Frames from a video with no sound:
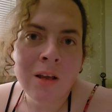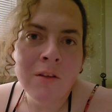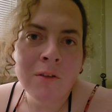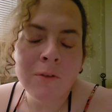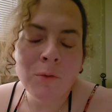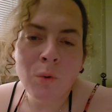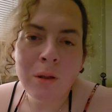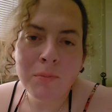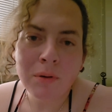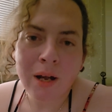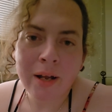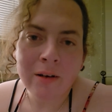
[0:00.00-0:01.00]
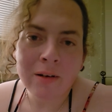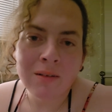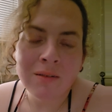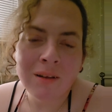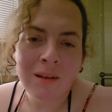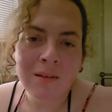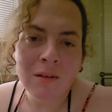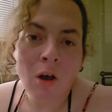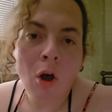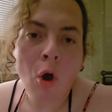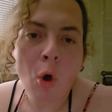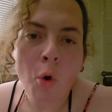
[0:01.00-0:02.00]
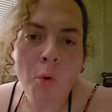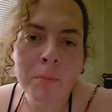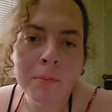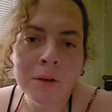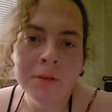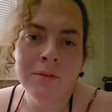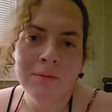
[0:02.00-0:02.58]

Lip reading: Sweet Briar is a home